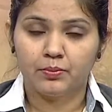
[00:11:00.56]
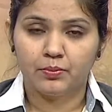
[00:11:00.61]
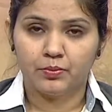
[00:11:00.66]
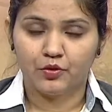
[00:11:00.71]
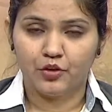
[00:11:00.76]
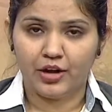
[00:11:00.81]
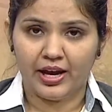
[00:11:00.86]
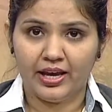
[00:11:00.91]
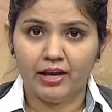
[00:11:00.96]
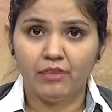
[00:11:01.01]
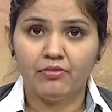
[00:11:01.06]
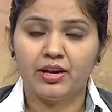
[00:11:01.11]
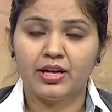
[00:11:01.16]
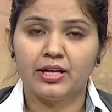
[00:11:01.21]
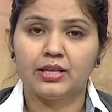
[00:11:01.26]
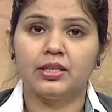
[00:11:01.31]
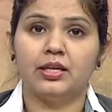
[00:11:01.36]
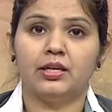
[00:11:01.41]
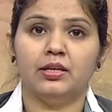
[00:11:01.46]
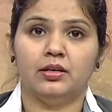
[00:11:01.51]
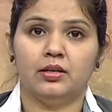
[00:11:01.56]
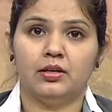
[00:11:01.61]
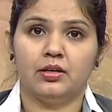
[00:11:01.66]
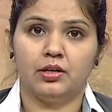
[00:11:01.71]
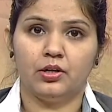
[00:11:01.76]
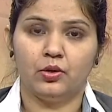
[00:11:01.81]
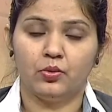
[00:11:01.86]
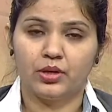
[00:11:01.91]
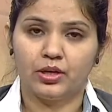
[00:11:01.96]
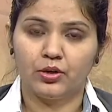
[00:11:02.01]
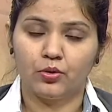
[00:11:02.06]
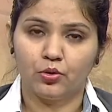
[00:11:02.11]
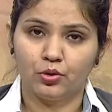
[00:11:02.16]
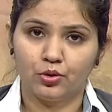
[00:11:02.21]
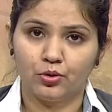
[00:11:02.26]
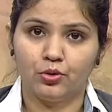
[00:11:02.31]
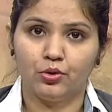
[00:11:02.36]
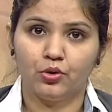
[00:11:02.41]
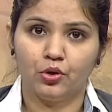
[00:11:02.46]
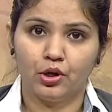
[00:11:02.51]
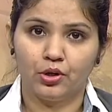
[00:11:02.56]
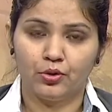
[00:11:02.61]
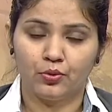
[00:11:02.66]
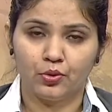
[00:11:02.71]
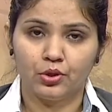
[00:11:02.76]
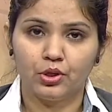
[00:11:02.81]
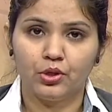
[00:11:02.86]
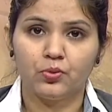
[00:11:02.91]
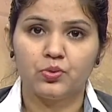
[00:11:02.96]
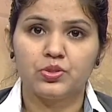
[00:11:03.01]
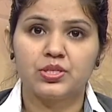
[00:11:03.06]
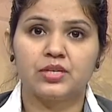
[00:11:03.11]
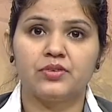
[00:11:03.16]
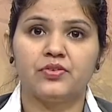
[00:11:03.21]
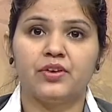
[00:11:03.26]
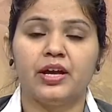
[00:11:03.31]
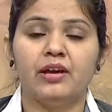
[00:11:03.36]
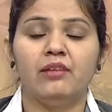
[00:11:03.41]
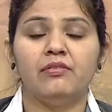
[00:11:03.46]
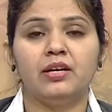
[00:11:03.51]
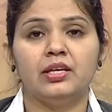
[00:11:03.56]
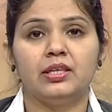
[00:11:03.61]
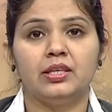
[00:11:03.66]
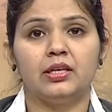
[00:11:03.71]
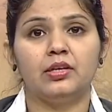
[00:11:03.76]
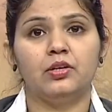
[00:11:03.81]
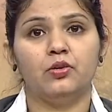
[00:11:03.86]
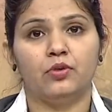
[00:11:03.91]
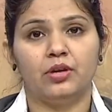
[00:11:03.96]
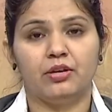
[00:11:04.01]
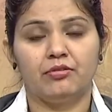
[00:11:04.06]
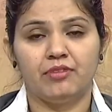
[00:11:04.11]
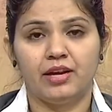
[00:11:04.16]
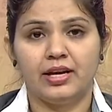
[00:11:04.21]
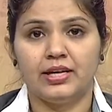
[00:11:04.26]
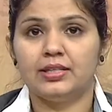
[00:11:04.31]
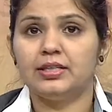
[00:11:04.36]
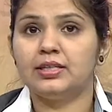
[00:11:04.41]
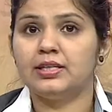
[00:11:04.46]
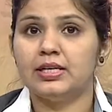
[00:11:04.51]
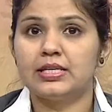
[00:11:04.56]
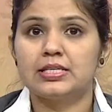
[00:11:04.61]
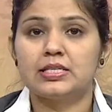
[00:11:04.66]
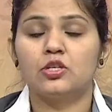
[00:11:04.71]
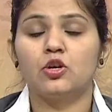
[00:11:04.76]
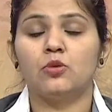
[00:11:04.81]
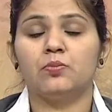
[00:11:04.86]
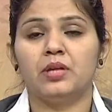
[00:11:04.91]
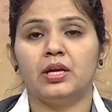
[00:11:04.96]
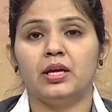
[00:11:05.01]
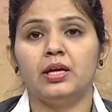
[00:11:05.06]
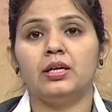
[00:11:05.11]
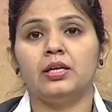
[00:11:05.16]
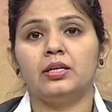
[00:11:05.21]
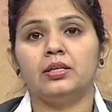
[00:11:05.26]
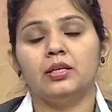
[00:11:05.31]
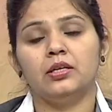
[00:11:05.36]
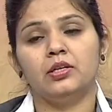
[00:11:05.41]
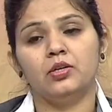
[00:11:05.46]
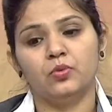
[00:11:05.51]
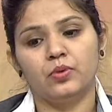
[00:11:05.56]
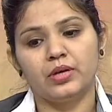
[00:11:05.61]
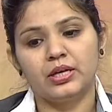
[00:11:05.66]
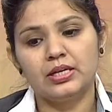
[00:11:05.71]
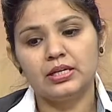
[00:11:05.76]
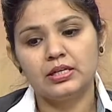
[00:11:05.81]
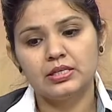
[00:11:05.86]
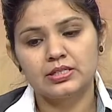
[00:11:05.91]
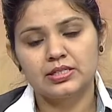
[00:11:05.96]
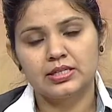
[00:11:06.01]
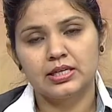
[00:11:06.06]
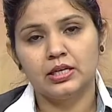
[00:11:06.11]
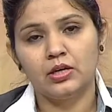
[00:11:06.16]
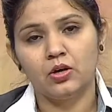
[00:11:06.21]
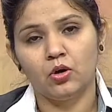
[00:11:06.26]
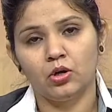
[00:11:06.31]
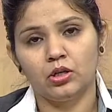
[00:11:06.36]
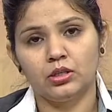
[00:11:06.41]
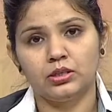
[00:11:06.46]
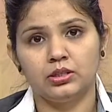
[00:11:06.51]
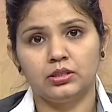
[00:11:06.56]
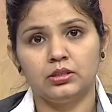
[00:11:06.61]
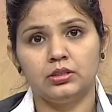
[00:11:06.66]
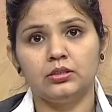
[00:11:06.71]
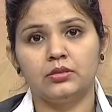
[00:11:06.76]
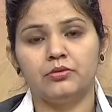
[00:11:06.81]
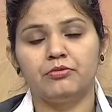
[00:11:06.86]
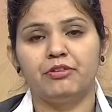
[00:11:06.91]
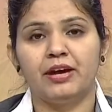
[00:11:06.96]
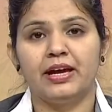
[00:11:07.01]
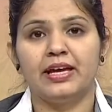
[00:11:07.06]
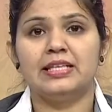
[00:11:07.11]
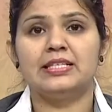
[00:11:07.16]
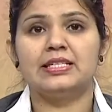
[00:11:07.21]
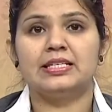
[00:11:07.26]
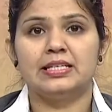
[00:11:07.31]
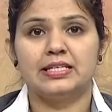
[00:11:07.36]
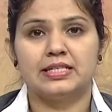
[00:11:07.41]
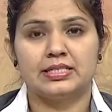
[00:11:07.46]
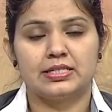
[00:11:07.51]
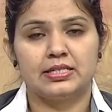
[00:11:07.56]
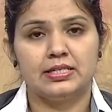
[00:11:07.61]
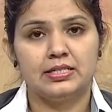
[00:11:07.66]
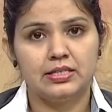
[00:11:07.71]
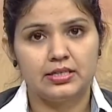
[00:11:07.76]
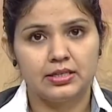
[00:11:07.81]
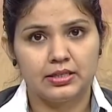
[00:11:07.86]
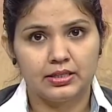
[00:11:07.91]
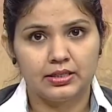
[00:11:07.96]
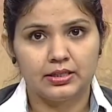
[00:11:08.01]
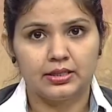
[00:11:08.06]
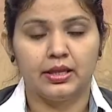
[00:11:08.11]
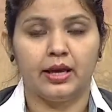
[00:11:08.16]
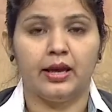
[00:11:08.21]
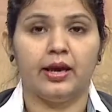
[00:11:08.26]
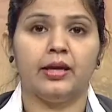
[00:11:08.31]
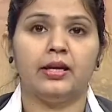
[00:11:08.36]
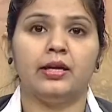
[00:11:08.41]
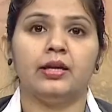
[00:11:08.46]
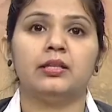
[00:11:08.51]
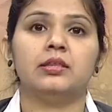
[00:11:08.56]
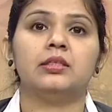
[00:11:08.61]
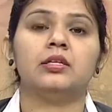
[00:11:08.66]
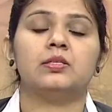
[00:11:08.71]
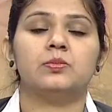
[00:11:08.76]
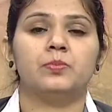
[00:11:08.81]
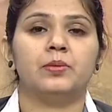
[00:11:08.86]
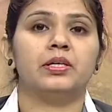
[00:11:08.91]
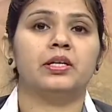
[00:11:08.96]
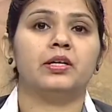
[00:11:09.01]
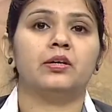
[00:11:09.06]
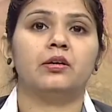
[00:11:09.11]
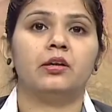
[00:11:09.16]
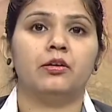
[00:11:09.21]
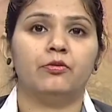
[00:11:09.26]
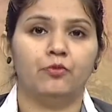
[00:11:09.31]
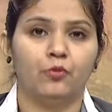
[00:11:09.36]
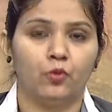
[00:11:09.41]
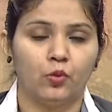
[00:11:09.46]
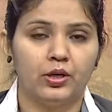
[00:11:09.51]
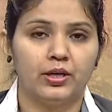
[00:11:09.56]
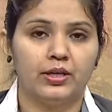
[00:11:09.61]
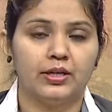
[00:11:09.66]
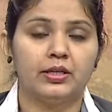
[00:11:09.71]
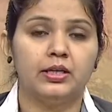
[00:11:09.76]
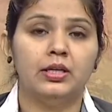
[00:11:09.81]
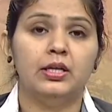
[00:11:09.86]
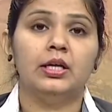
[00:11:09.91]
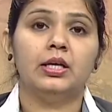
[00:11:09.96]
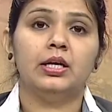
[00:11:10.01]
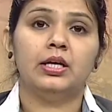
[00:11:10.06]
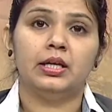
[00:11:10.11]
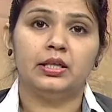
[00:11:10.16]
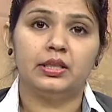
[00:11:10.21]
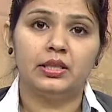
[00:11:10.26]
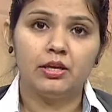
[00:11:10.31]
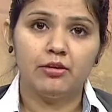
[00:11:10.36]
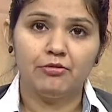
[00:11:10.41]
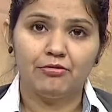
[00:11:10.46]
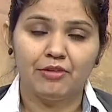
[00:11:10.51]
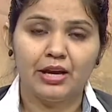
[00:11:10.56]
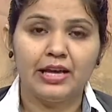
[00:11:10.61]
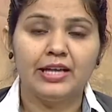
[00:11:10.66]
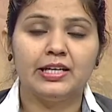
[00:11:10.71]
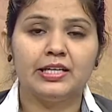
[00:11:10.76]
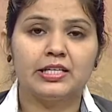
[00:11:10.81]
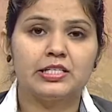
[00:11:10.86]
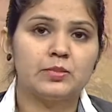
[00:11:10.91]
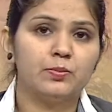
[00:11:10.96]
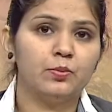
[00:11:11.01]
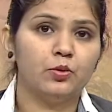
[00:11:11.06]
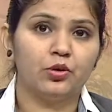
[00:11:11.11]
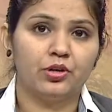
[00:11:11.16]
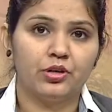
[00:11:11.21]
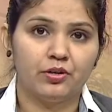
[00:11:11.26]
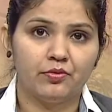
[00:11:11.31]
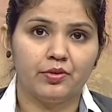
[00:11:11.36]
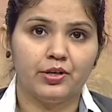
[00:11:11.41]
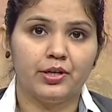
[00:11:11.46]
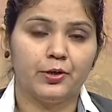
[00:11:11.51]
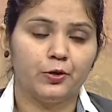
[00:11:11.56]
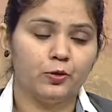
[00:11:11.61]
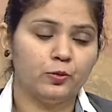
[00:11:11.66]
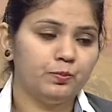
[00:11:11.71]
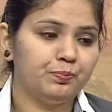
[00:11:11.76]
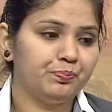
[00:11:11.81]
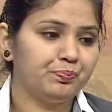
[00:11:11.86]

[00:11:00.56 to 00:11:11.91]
drive, and then you can go to your own user drive, and then you can find the desktop there, and then you can see all the files listed there in this particular folder in the File Explorer window.